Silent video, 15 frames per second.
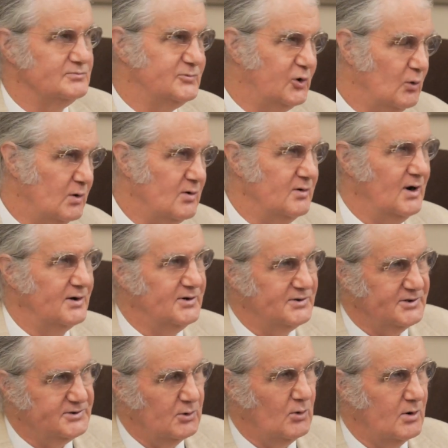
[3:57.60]
two ninety
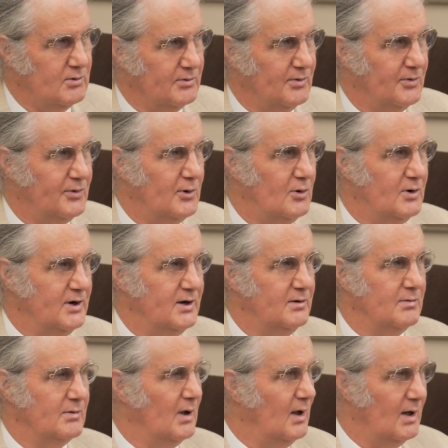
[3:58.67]
to two thirty
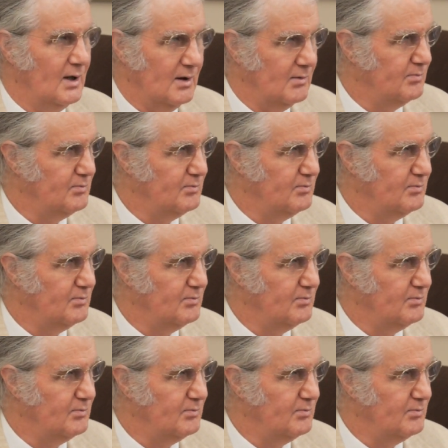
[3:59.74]
uh,